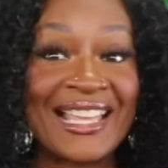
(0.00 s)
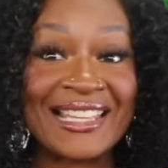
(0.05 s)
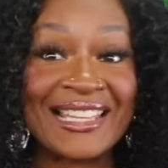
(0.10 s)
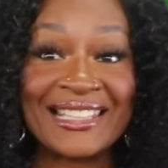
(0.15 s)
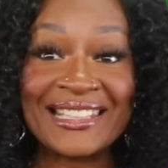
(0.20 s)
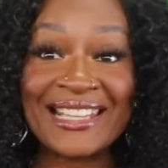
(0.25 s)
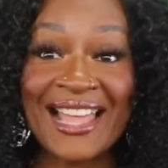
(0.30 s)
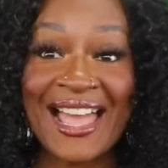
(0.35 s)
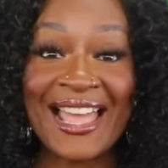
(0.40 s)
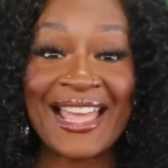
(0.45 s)

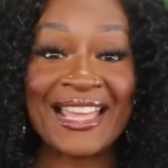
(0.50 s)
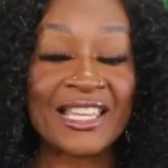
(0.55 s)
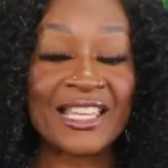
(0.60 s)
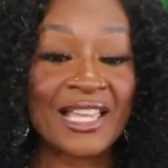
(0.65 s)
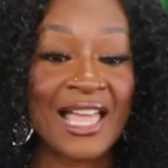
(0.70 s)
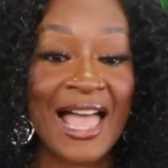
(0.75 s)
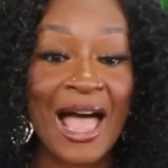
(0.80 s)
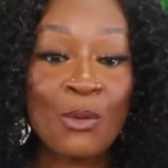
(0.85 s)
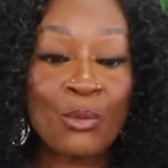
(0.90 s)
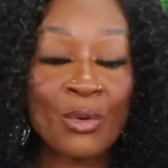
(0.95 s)
Like,
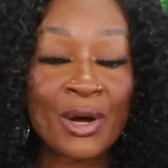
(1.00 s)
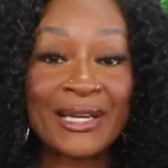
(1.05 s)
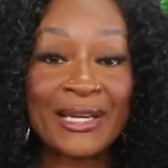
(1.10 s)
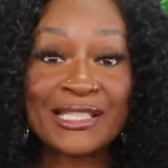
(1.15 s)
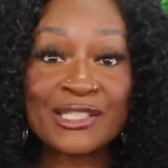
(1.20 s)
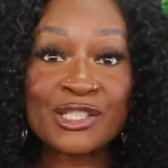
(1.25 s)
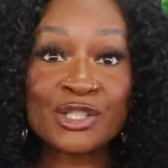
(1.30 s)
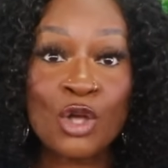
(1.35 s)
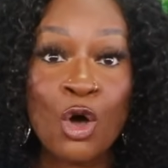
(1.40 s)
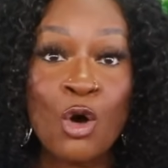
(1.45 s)
I wanted
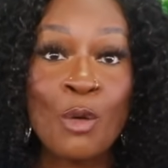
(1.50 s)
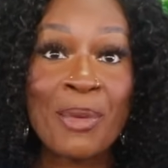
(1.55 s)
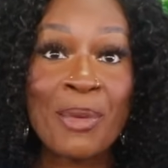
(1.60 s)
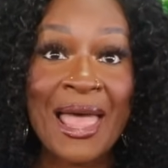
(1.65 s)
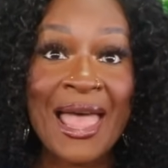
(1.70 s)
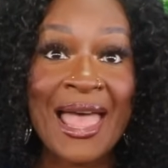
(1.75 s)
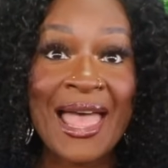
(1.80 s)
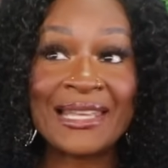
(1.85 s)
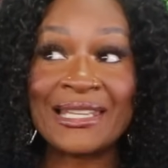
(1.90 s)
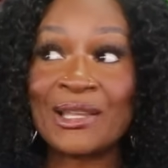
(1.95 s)
it so
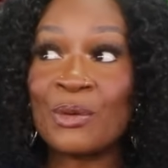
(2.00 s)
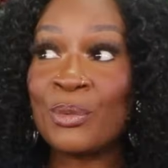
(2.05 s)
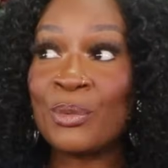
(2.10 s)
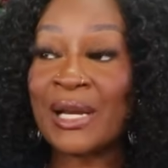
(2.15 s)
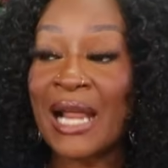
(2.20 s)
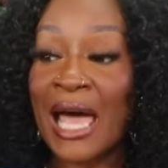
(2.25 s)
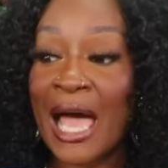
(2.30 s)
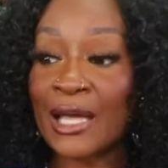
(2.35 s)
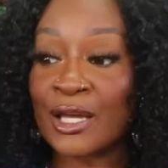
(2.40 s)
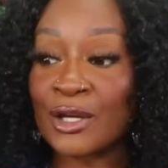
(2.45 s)
bad that
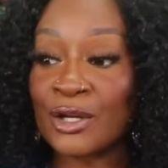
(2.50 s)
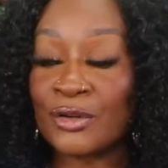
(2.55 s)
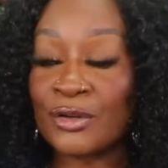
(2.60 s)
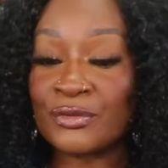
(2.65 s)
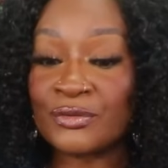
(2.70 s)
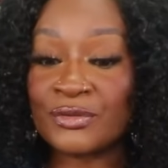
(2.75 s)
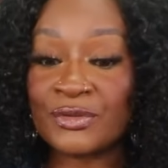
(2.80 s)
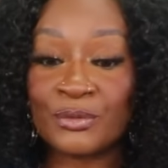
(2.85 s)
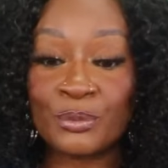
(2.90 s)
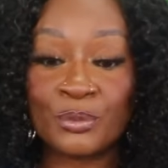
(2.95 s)
when I
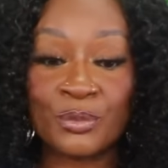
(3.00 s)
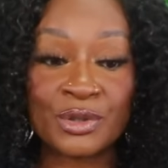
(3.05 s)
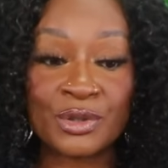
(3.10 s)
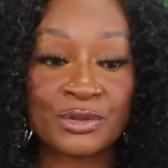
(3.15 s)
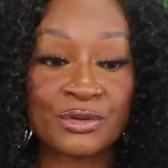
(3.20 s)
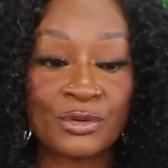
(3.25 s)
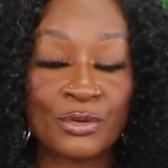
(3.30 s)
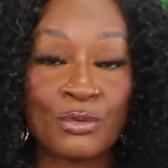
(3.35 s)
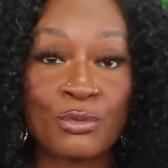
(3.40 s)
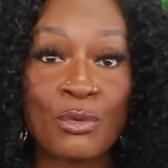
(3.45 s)

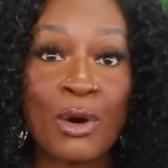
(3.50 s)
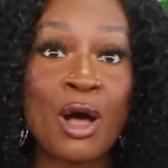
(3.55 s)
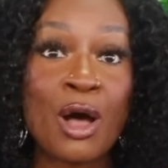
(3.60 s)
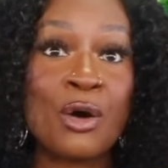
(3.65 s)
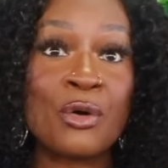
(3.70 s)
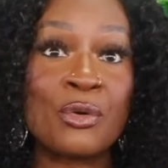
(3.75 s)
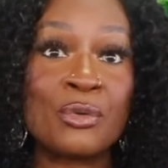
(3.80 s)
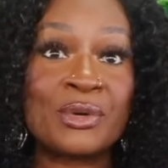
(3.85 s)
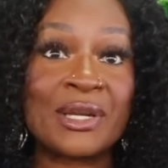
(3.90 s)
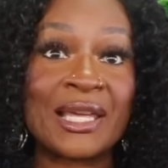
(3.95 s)
was
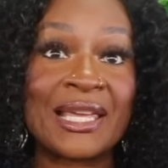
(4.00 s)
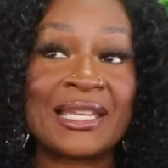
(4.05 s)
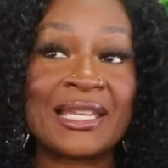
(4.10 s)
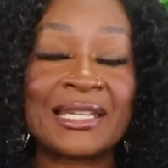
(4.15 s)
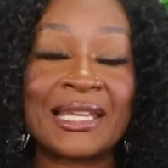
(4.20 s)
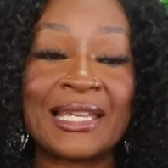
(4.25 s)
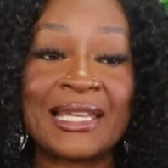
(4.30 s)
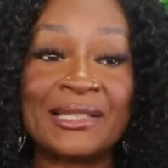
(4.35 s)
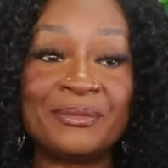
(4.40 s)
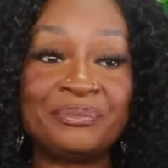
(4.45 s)
grown
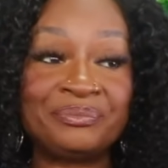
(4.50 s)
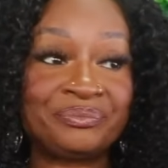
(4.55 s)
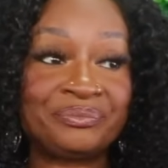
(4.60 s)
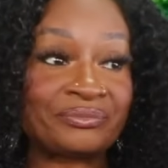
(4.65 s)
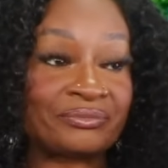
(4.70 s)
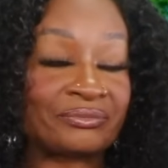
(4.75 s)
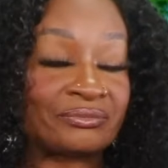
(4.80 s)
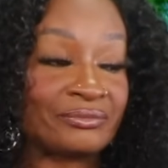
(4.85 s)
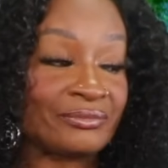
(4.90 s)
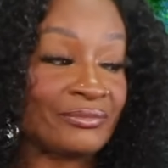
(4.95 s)
and, and
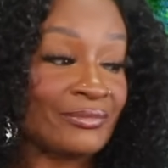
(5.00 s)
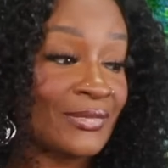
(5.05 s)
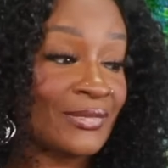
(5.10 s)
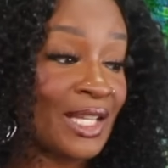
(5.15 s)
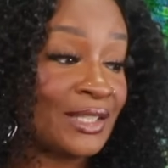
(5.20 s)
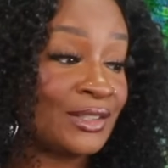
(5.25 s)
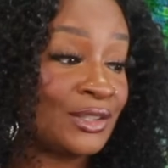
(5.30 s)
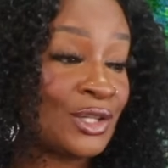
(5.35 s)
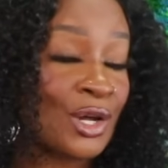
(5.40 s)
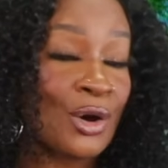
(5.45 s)

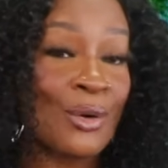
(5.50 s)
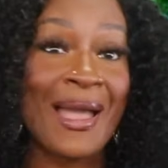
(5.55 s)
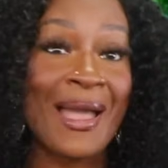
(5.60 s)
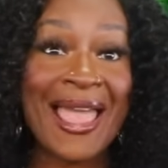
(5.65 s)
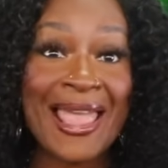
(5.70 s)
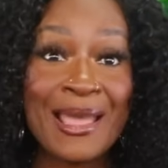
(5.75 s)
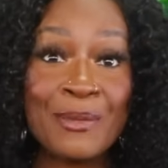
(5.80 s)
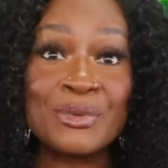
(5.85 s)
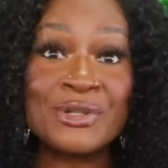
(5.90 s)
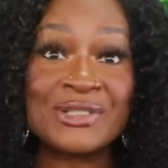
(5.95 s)
you know,
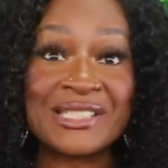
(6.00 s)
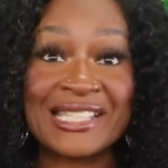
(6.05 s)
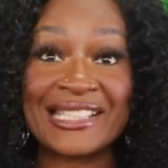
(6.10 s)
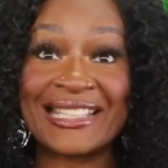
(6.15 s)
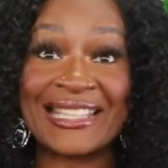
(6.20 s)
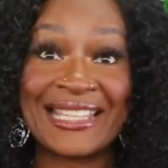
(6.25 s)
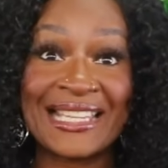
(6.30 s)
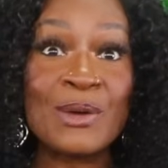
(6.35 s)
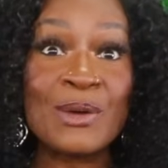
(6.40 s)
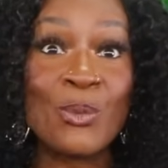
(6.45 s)
able to
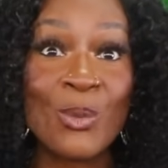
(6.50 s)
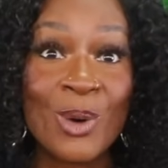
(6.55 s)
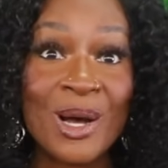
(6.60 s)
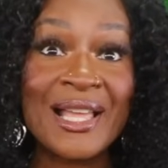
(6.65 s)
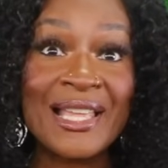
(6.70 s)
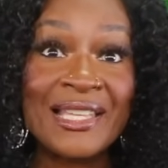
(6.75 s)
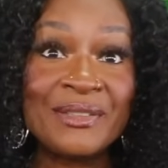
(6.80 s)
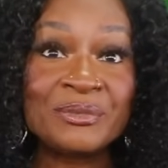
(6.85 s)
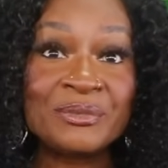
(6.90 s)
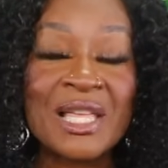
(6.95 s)
get
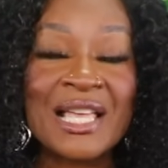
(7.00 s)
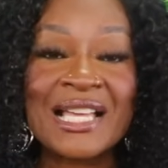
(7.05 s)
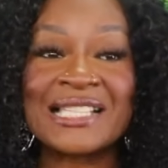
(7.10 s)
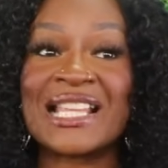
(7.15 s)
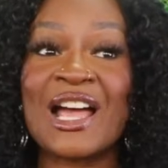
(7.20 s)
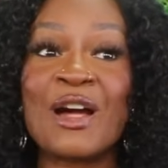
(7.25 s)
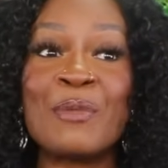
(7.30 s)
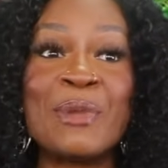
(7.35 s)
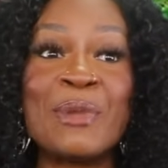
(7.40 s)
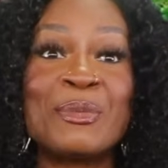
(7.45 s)
one, because
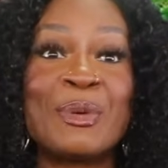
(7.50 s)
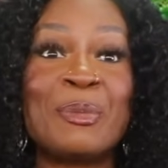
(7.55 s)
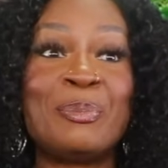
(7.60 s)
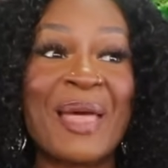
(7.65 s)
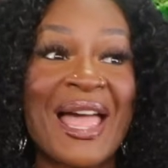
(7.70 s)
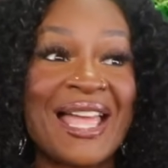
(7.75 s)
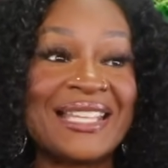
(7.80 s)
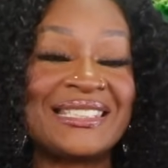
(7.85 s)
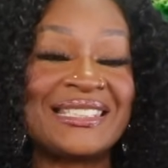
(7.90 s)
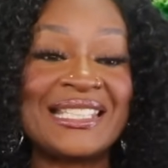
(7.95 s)
I remember
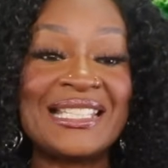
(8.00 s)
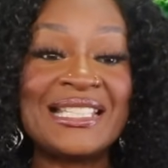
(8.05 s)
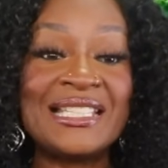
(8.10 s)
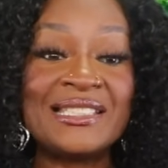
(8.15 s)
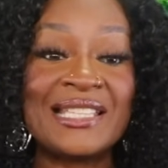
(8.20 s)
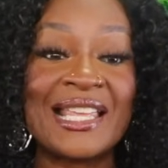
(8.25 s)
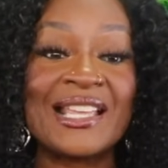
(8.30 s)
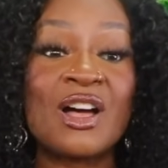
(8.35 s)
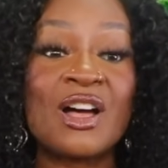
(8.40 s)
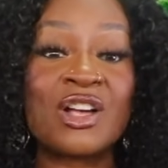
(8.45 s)
back
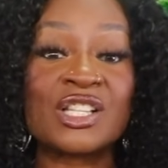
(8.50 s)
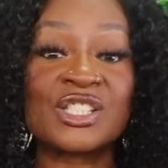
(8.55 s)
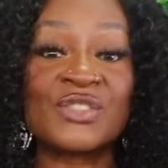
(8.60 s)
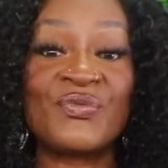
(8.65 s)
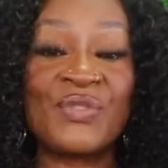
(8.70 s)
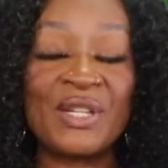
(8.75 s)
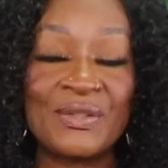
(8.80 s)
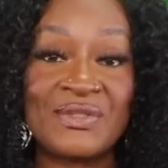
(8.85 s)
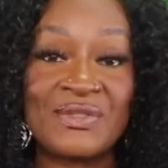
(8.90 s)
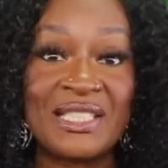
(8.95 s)
then they
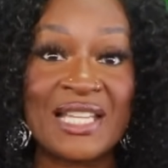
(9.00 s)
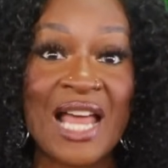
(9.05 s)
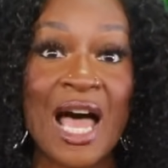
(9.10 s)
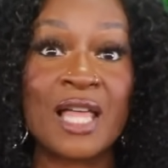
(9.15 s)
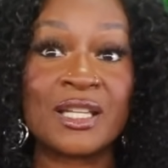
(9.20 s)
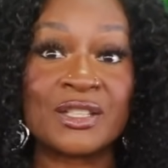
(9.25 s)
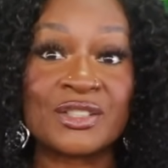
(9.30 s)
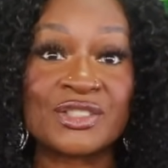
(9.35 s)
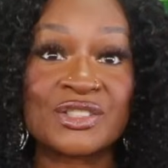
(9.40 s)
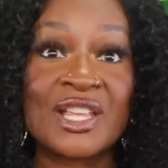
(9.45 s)
cost fifty
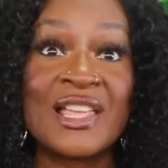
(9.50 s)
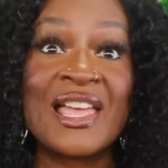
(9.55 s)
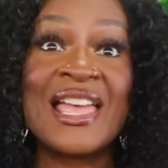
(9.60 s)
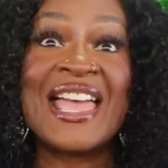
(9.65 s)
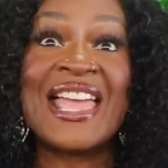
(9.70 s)
dollars.